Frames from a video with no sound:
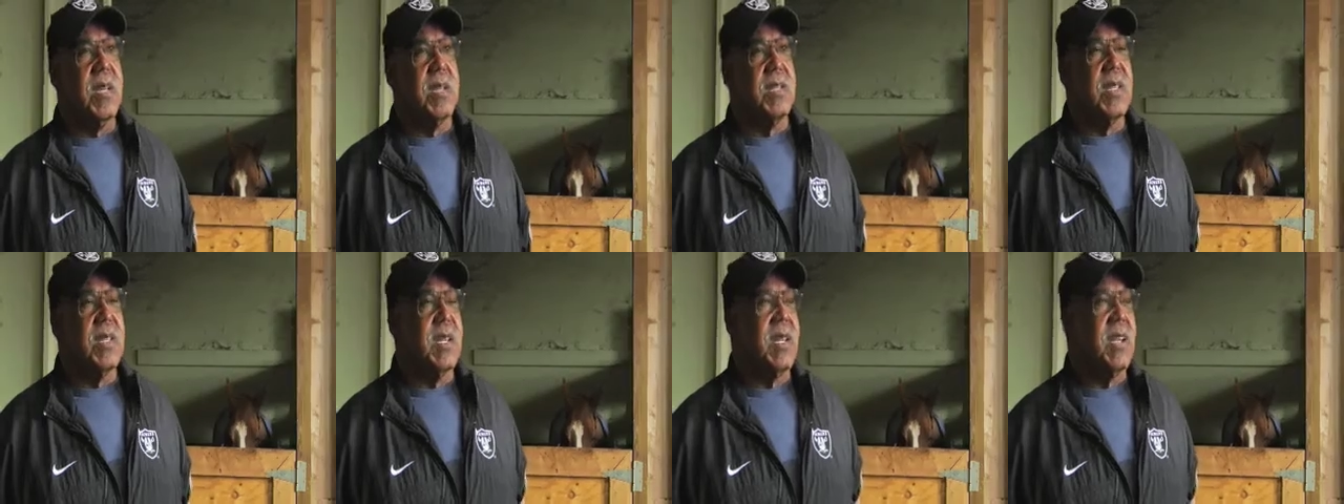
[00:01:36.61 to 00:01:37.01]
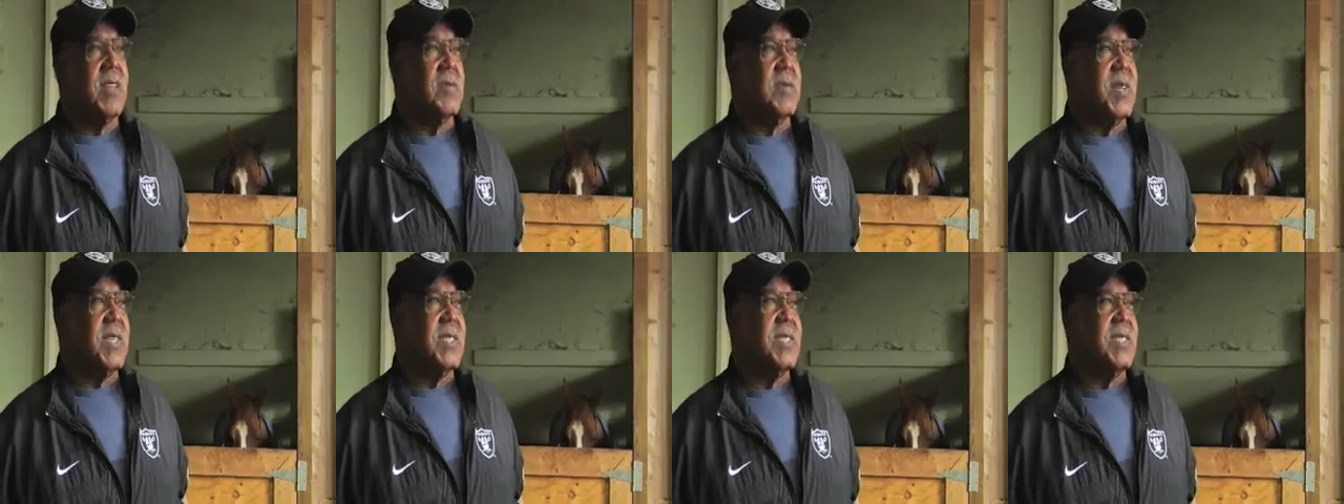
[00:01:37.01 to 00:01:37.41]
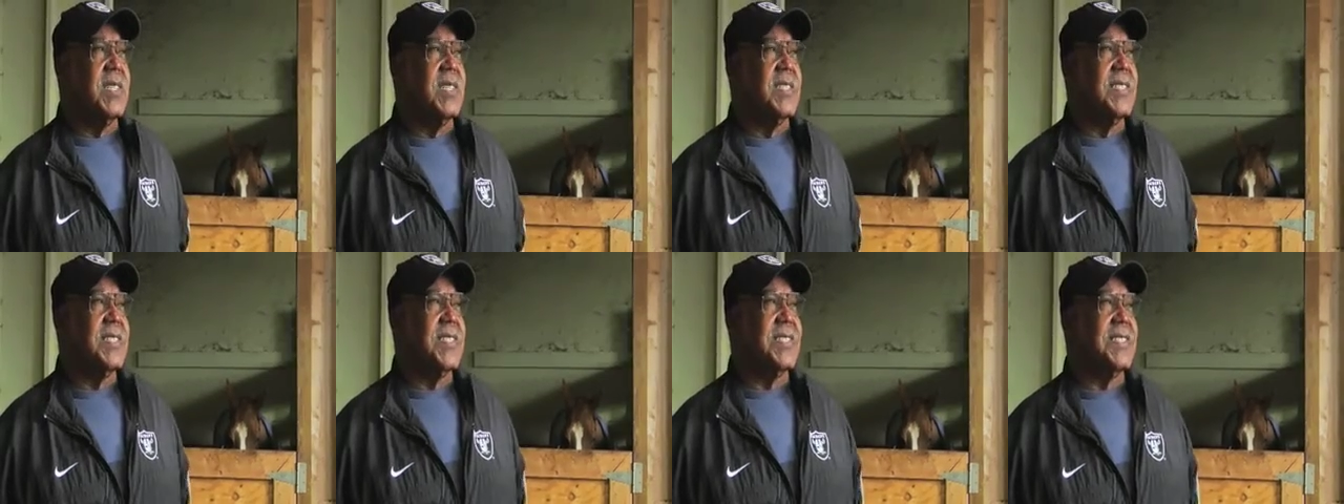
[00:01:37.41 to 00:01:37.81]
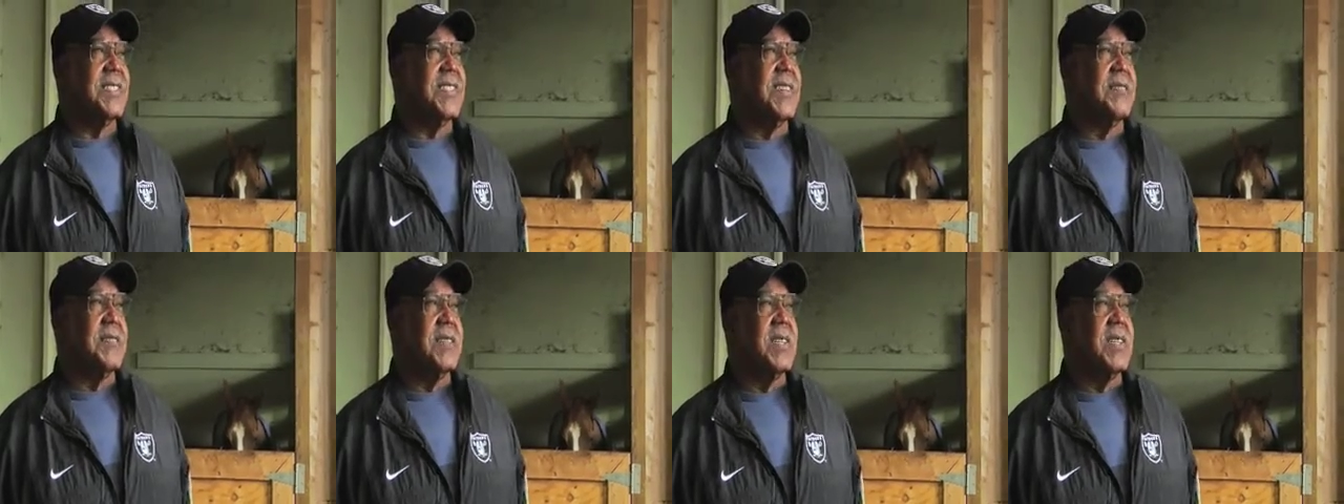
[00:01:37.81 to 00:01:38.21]
I think I was about 6 or
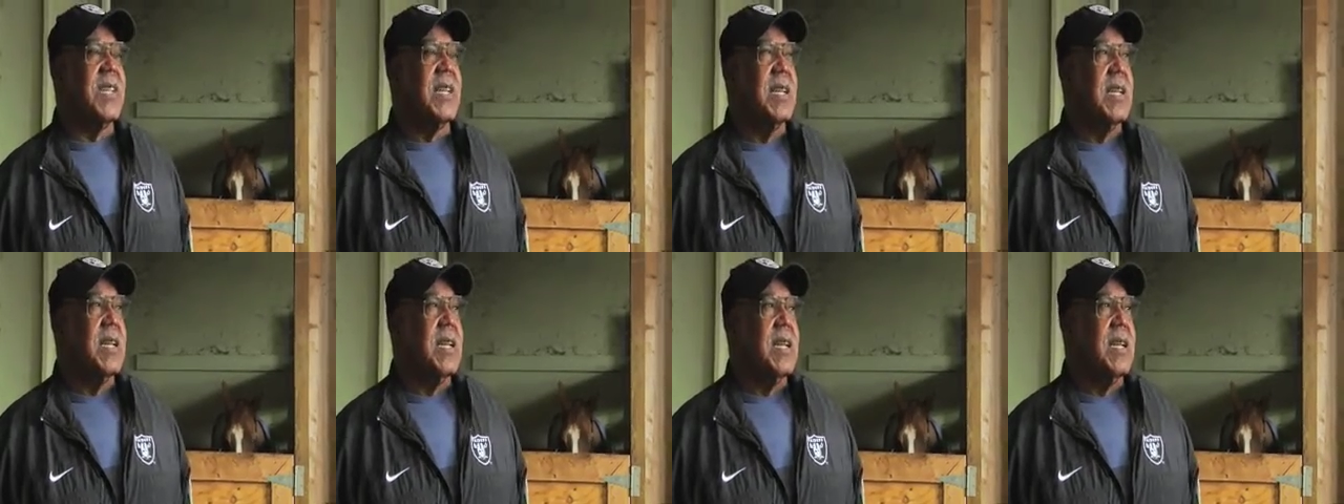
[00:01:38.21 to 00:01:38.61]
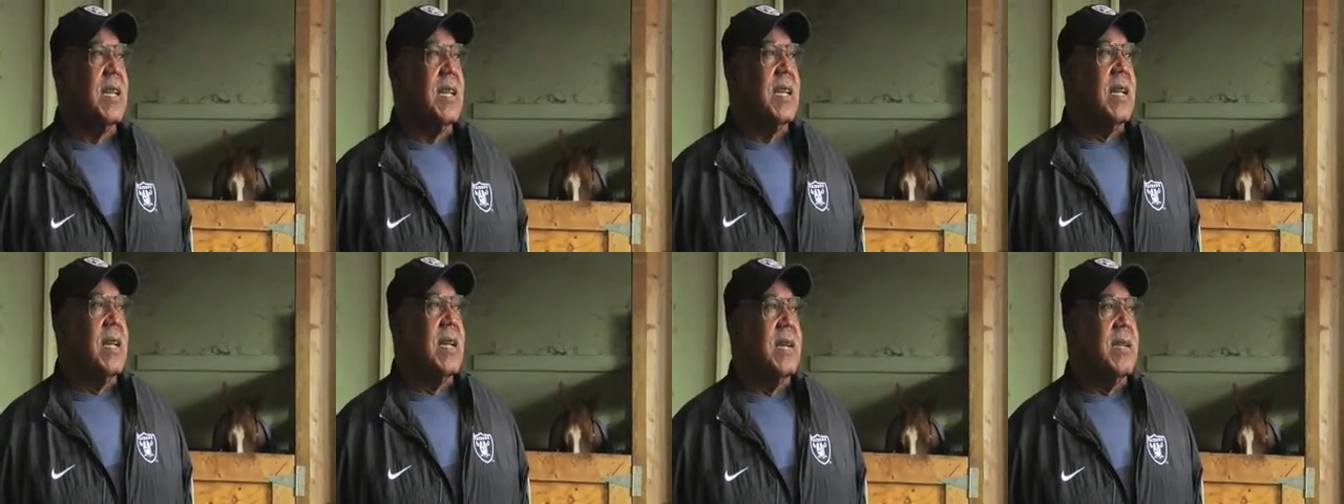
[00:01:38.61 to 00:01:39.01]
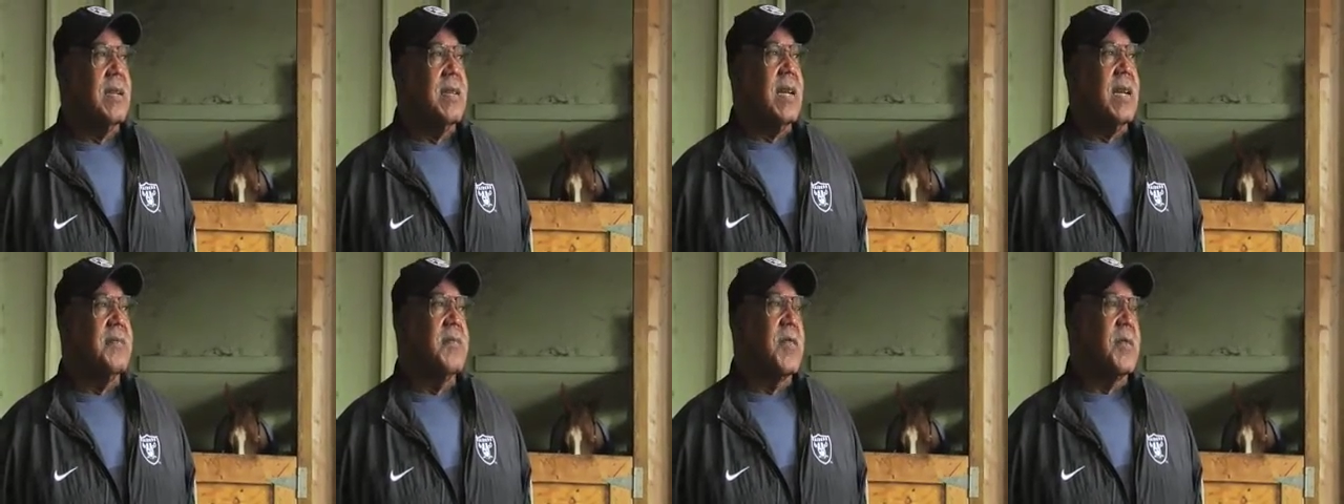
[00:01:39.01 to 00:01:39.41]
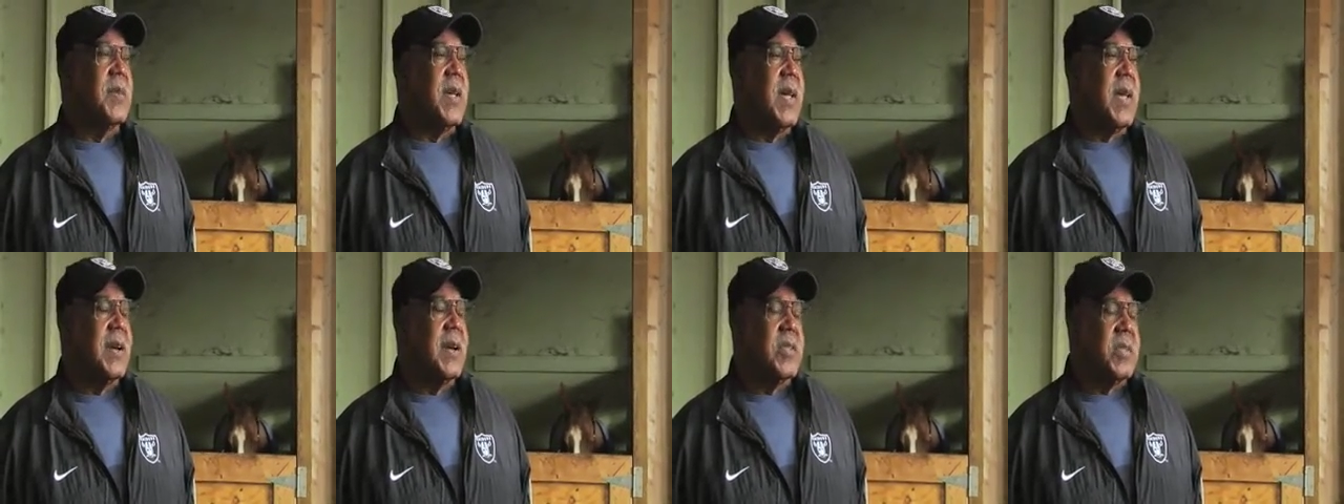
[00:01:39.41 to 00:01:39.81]
7, and I'm from
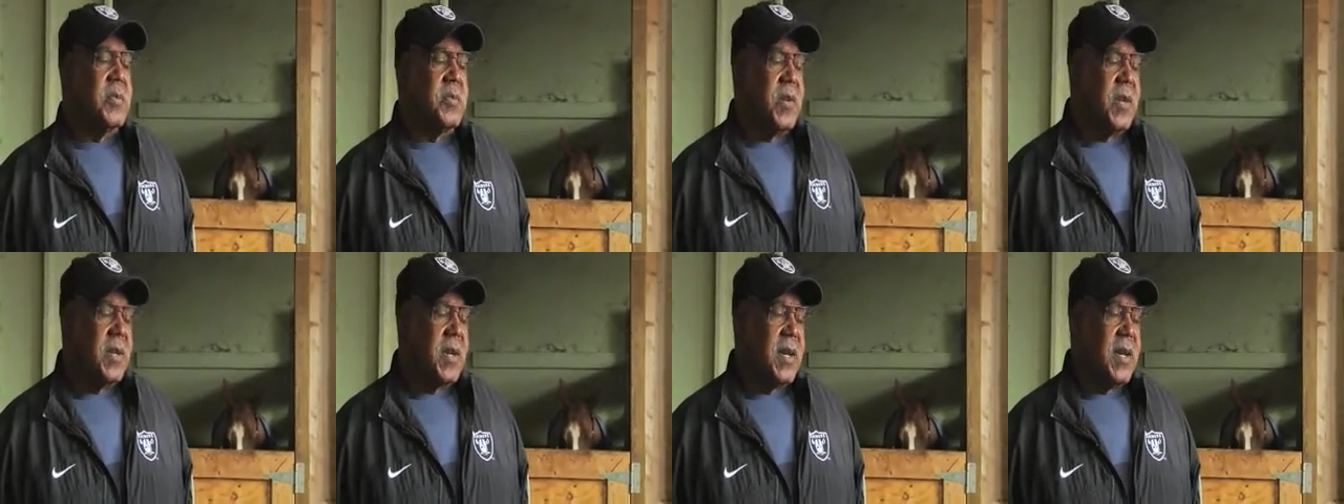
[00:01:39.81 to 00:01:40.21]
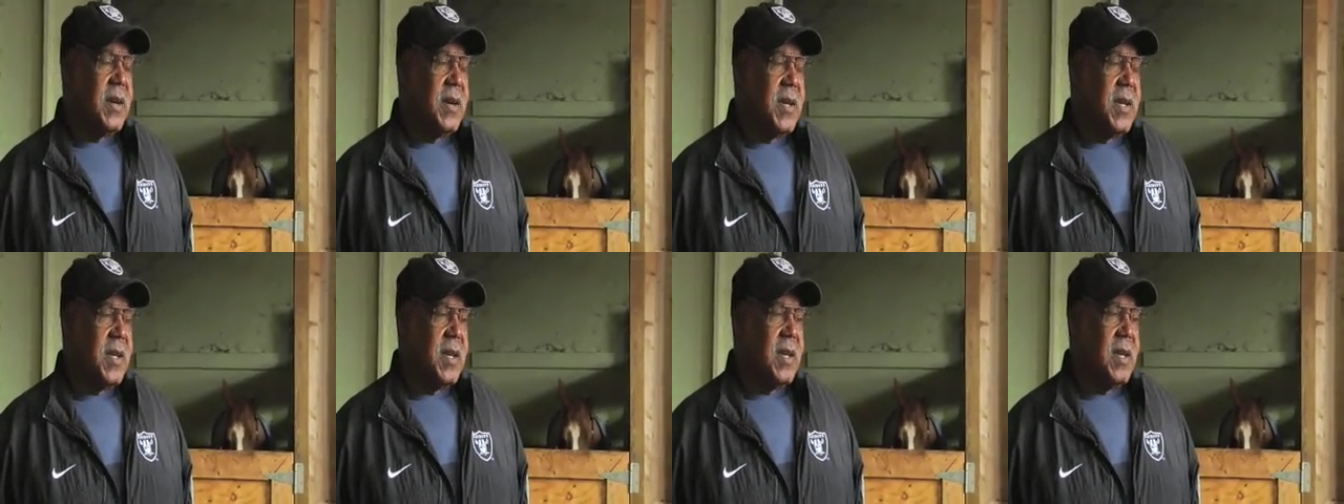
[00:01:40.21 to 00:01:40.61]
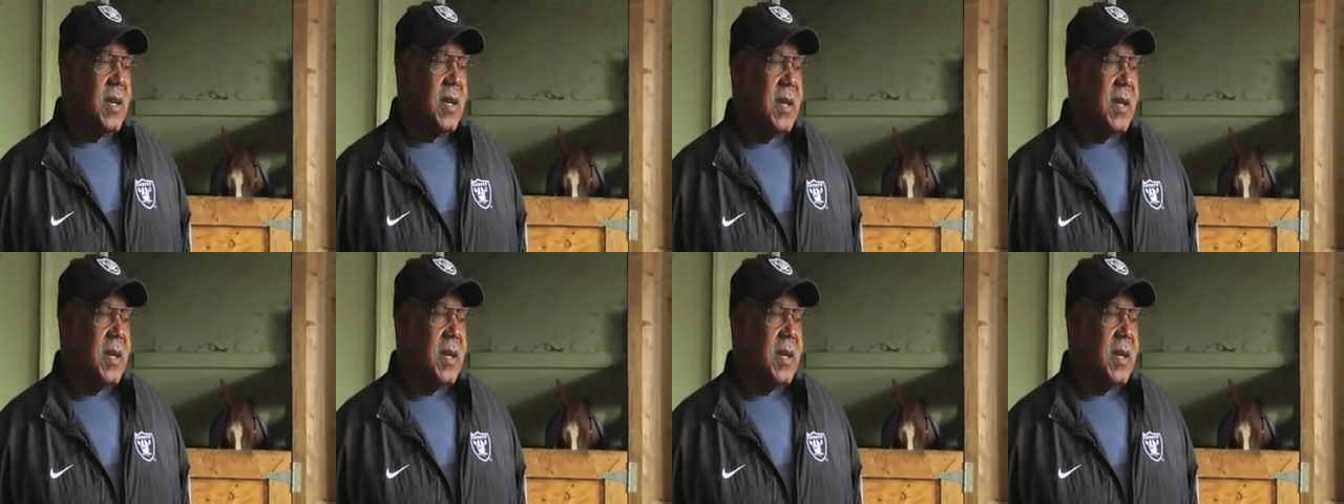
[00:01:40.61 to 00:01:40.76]
the Harrisburg area.